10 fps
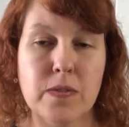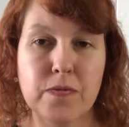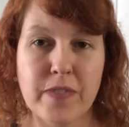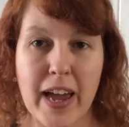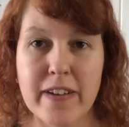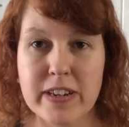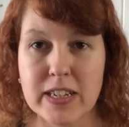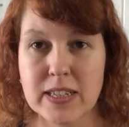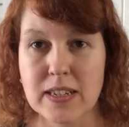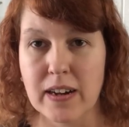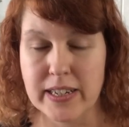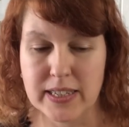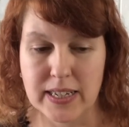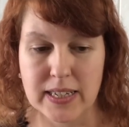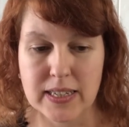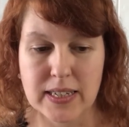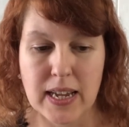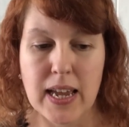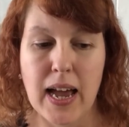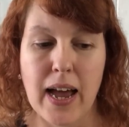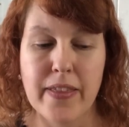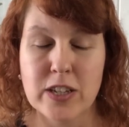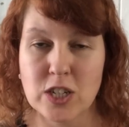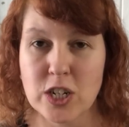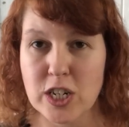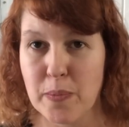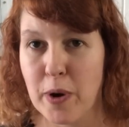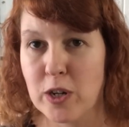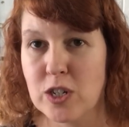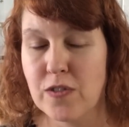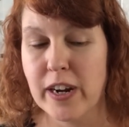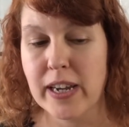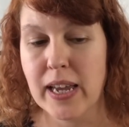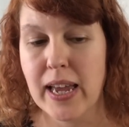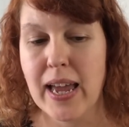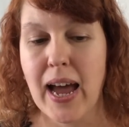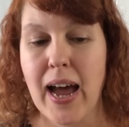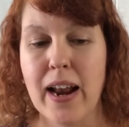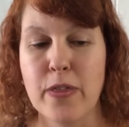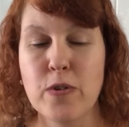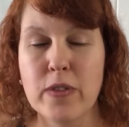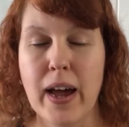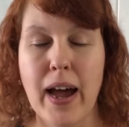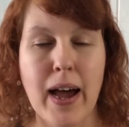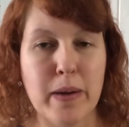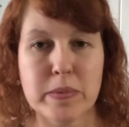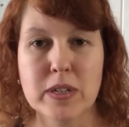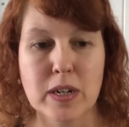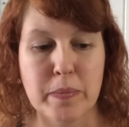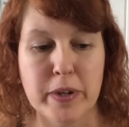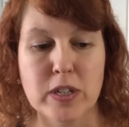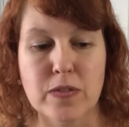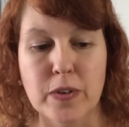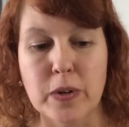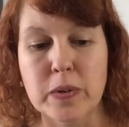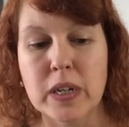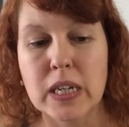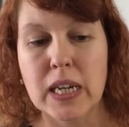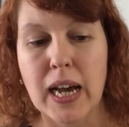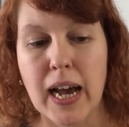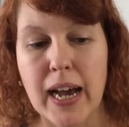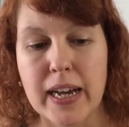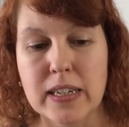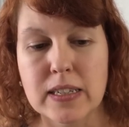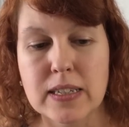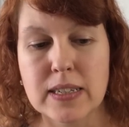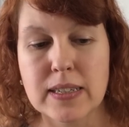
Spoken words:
various sizes, and they're studio pottery, and I thought they're absolutely beautiful. And